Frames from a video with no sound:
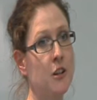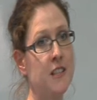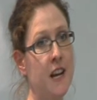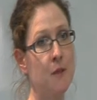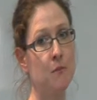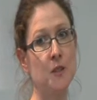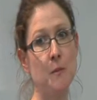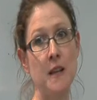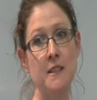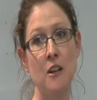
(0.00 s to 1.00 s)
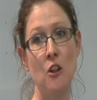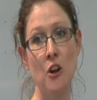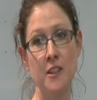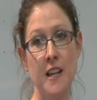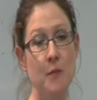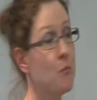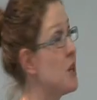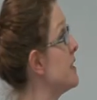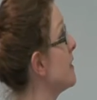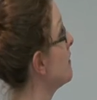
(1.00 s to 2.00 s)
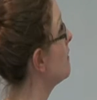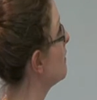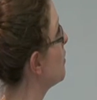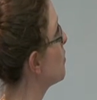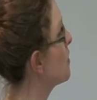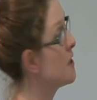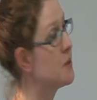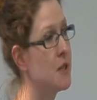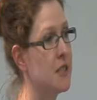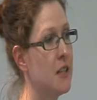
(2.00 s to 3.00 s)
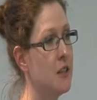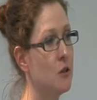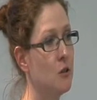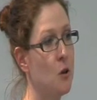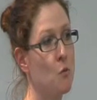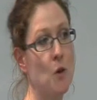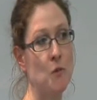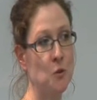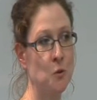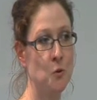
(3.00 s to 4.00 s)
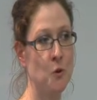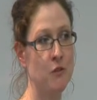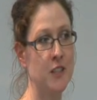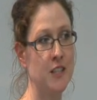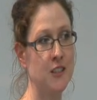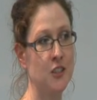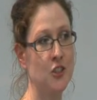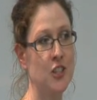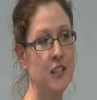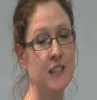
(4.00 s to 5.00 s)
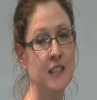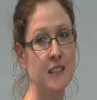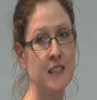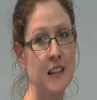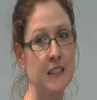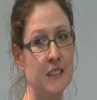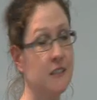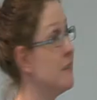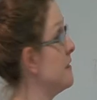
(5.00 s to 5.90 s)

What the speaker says: time spending a lot of time breeding with this material when we don't know what resistance gene is inside it?